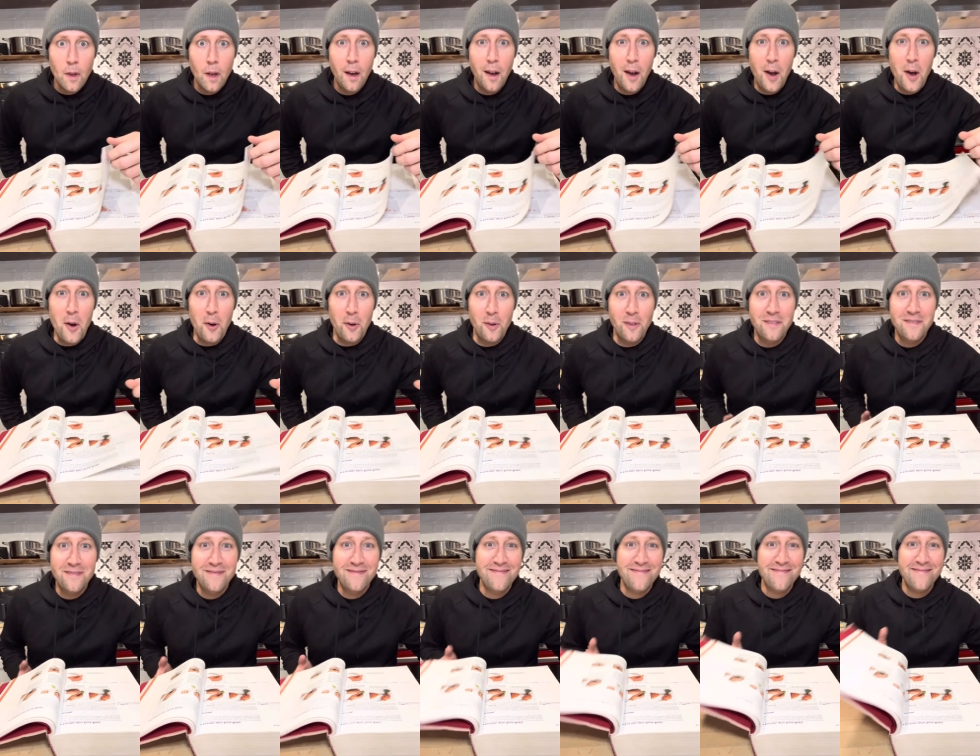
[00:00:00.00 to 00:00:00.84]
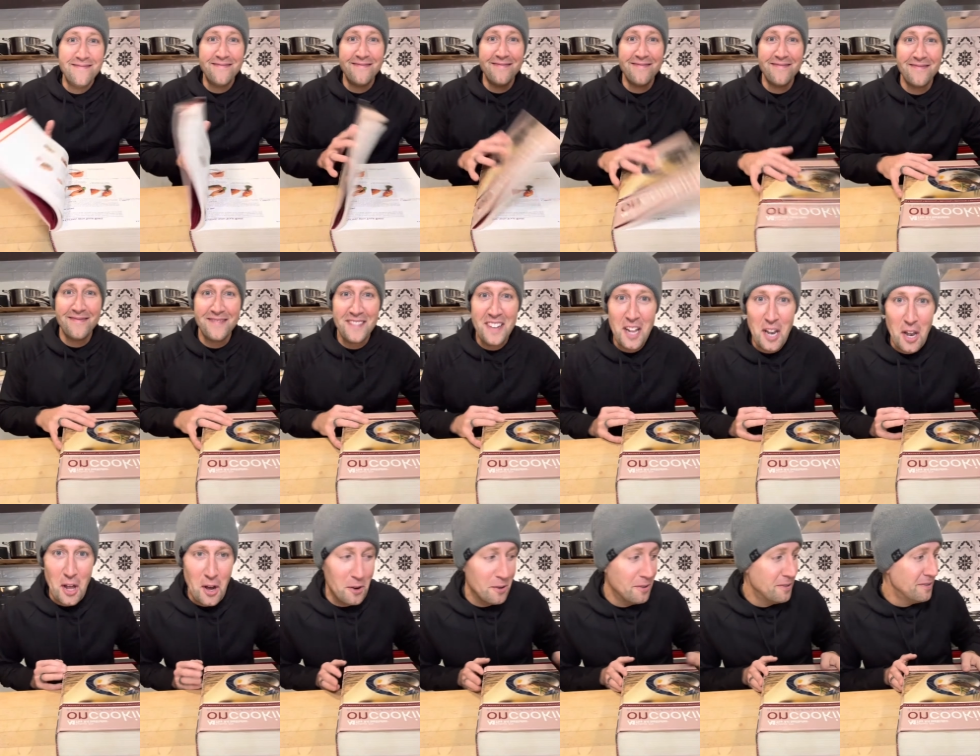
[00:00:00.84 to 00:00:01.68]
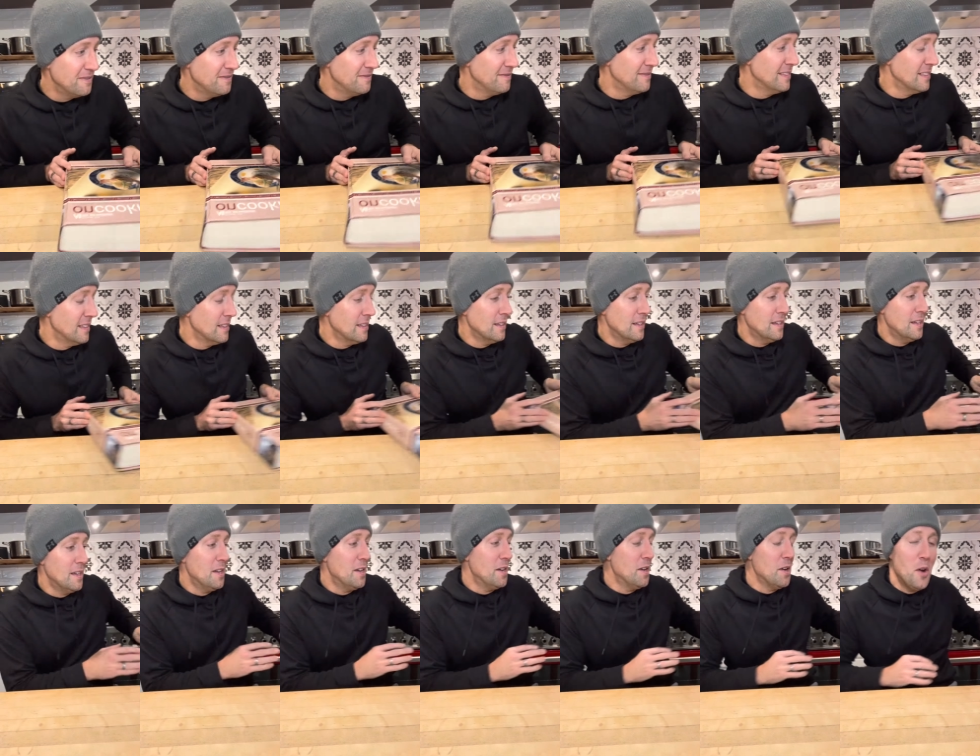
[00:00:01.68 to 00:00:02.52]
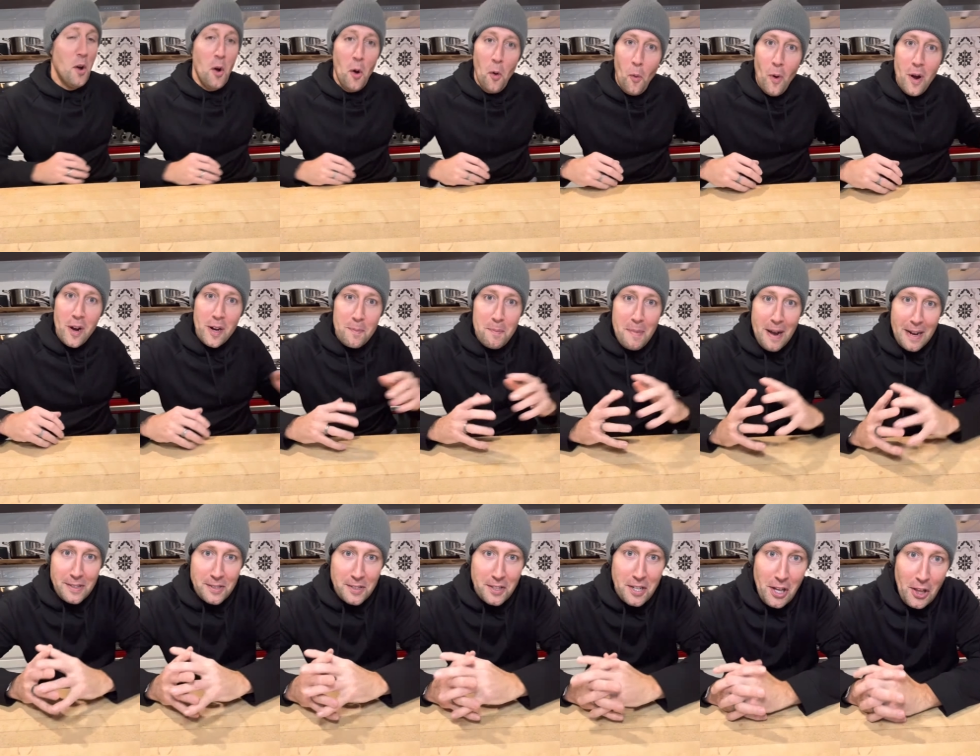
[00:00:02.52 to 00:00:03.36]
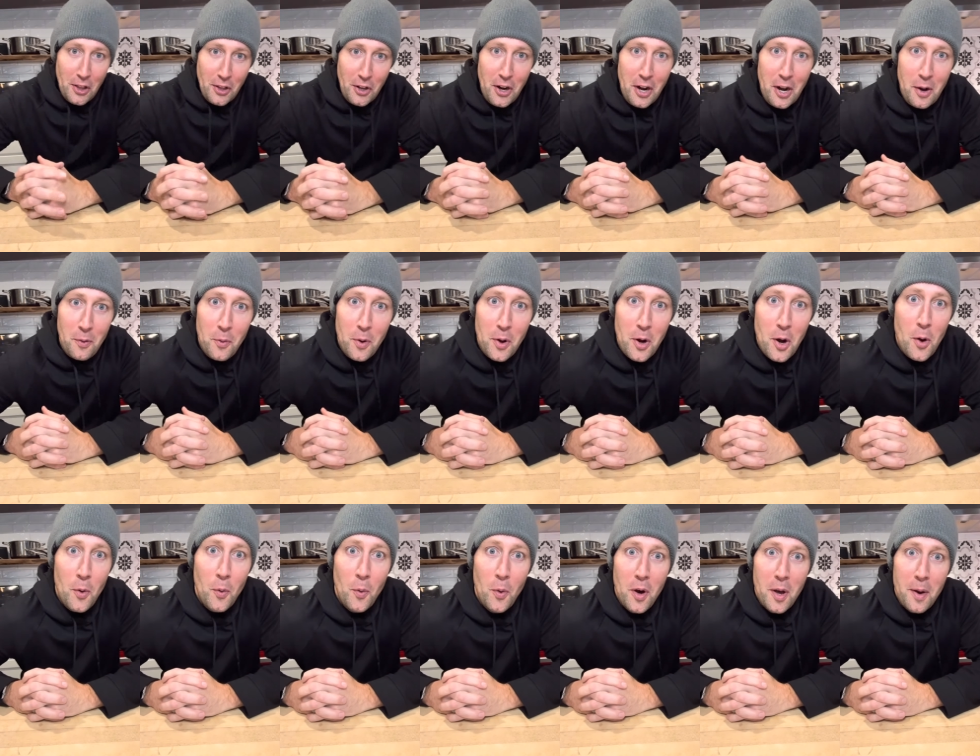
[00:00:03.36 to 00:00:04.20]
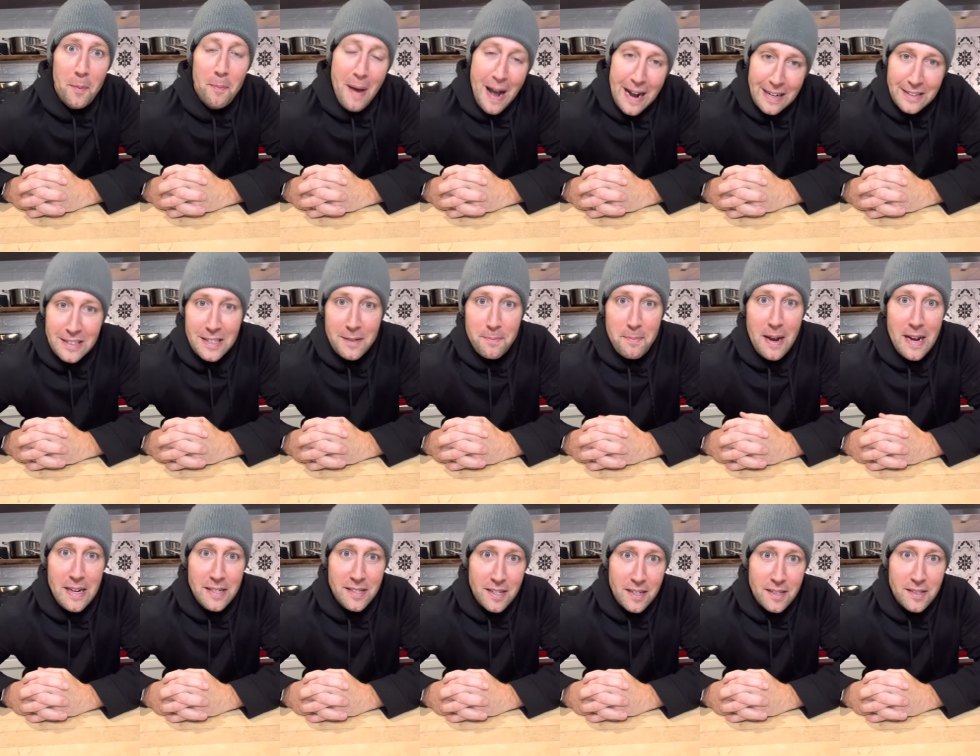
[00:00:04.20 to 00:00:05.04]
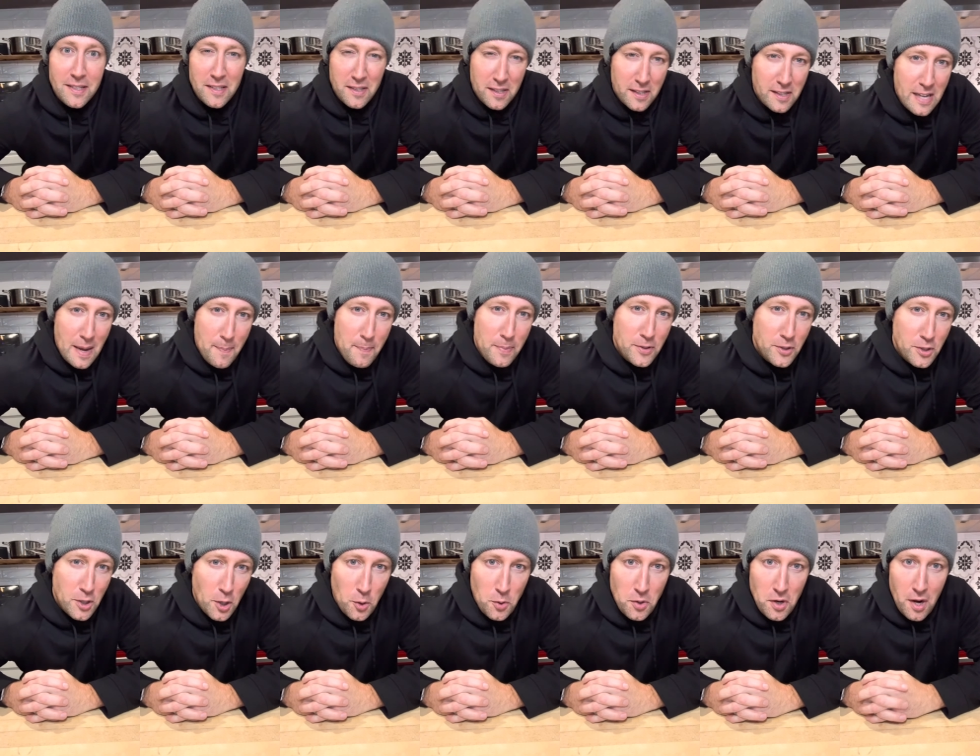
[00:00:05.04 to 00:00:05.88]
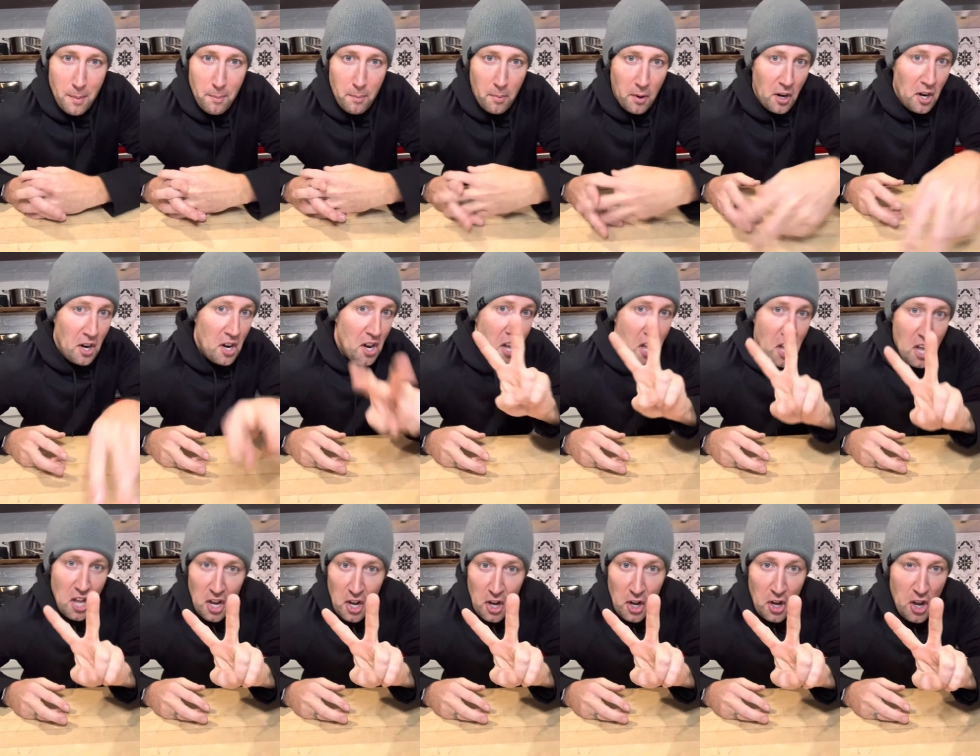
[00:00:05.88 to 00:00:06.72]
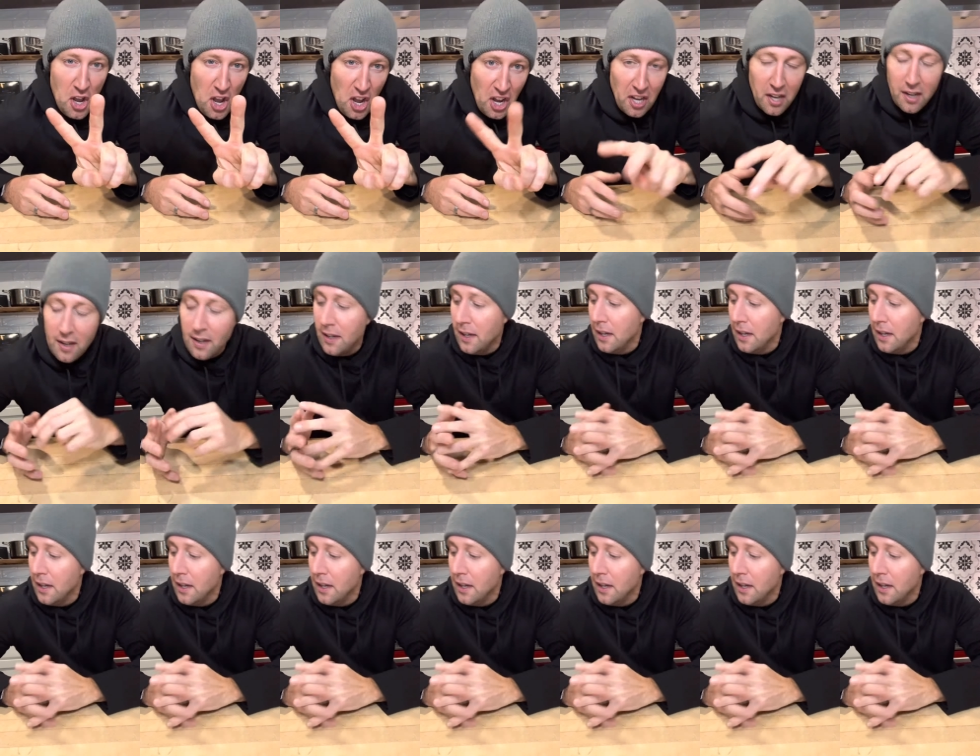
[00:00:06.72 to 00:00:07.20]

Oh, hello. Welcome back to Culinary 101, back to the basics. This is episode number 10.